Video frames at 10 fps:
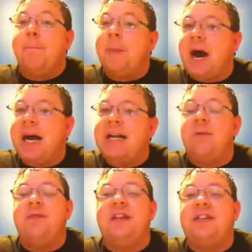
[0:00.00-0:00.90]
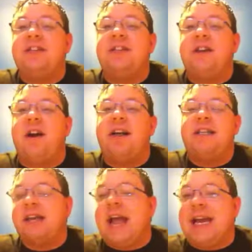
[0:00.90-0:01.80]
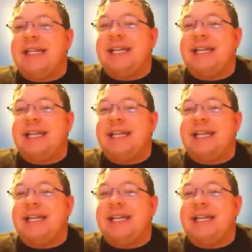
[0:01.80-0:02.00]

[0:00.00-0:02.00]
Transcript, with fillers: but this is not a